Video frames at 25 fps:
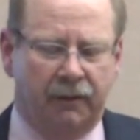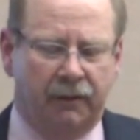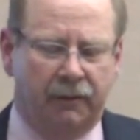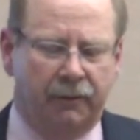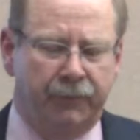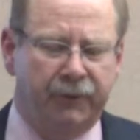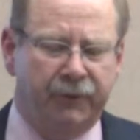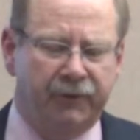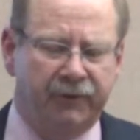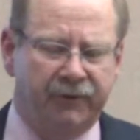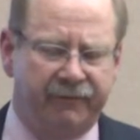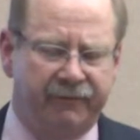
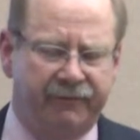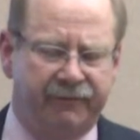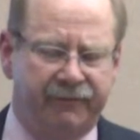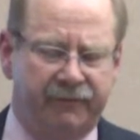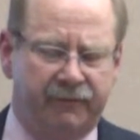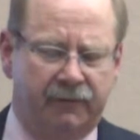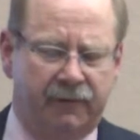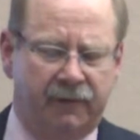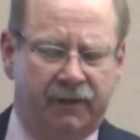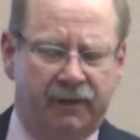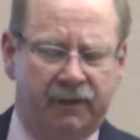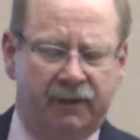community
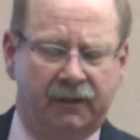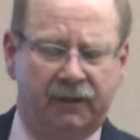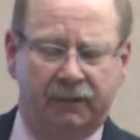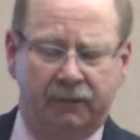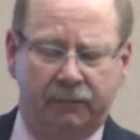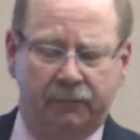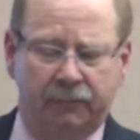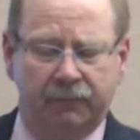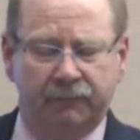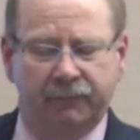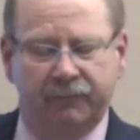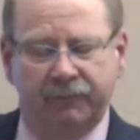
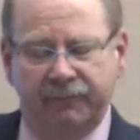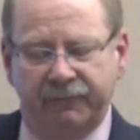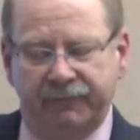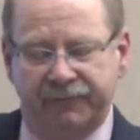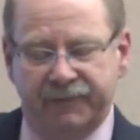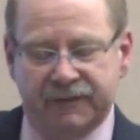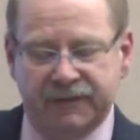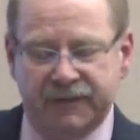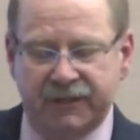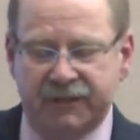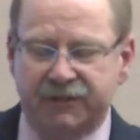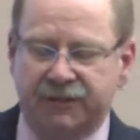
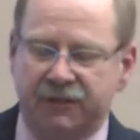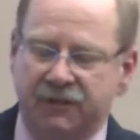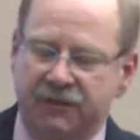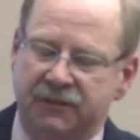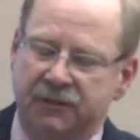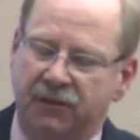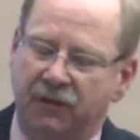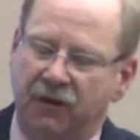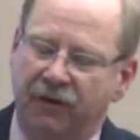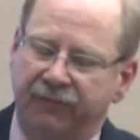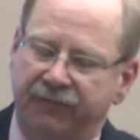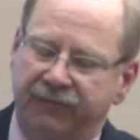
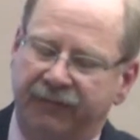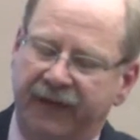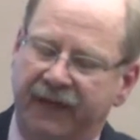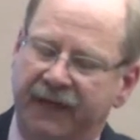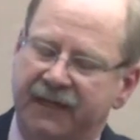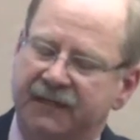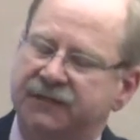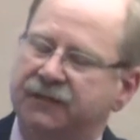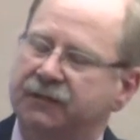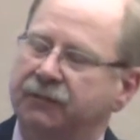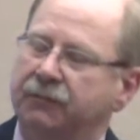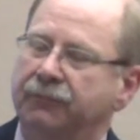physicians are often
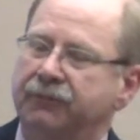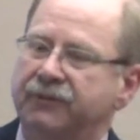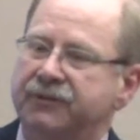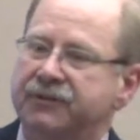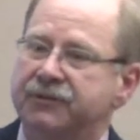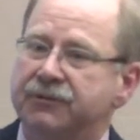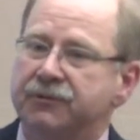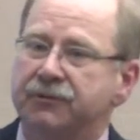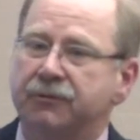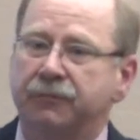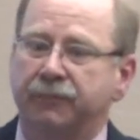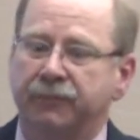asked to
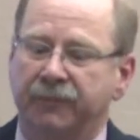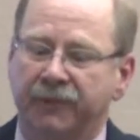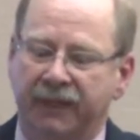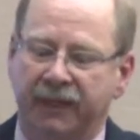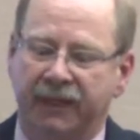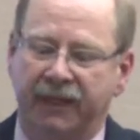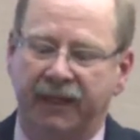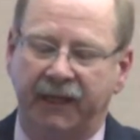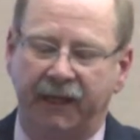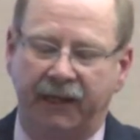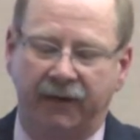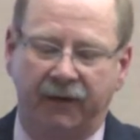resume
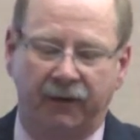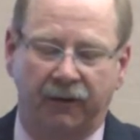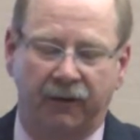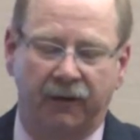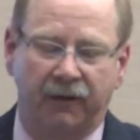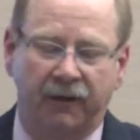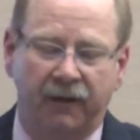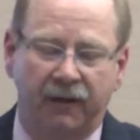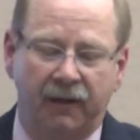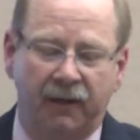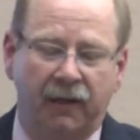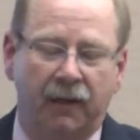the
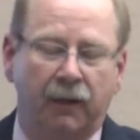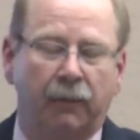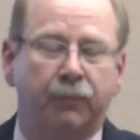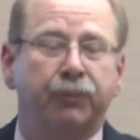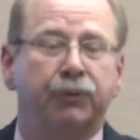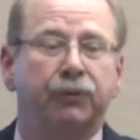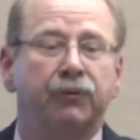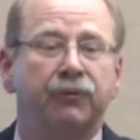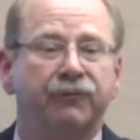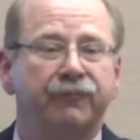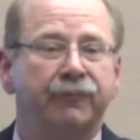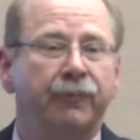care,
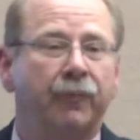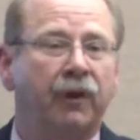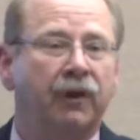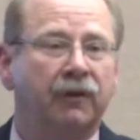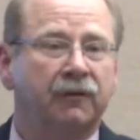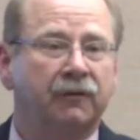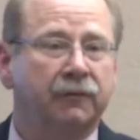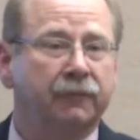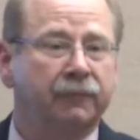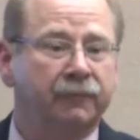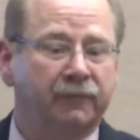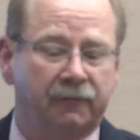approve
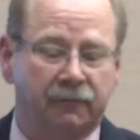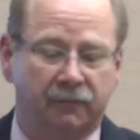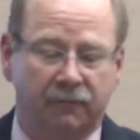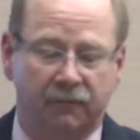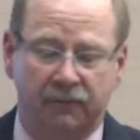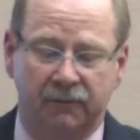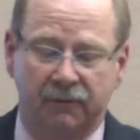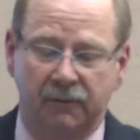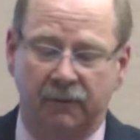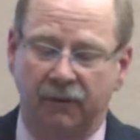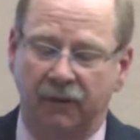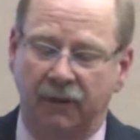multiple